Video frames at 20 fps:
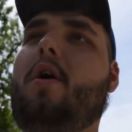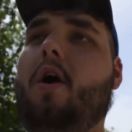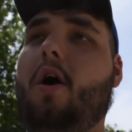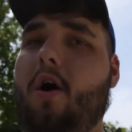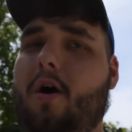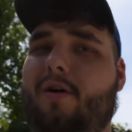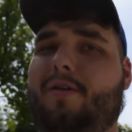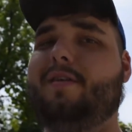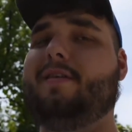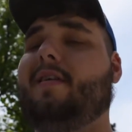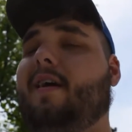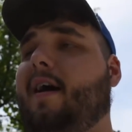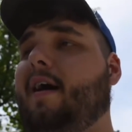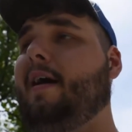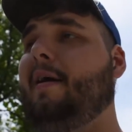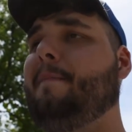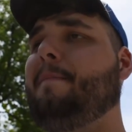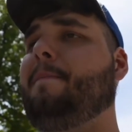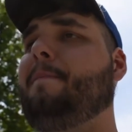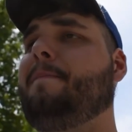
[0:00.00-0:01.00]
all the
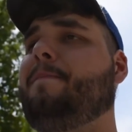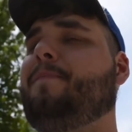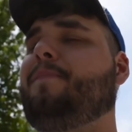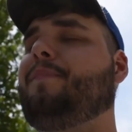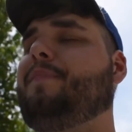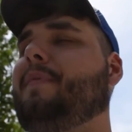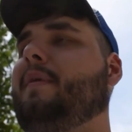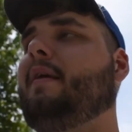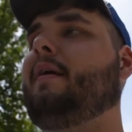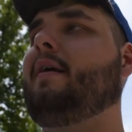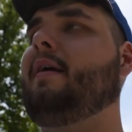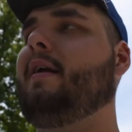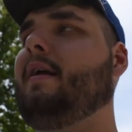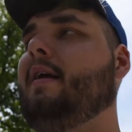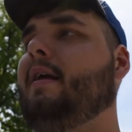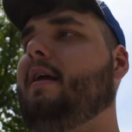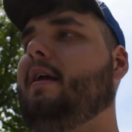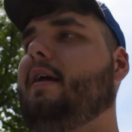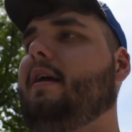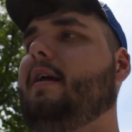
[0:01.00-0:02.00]
time,
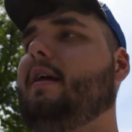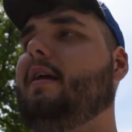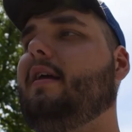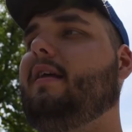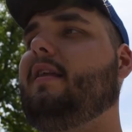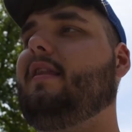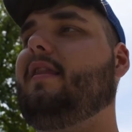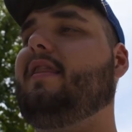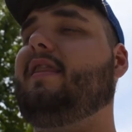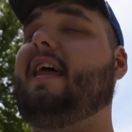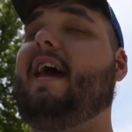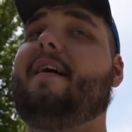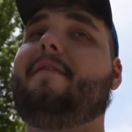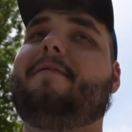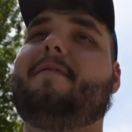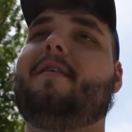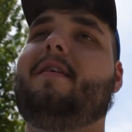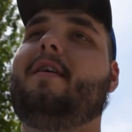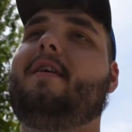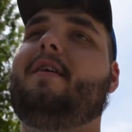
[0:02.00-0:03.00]
theft.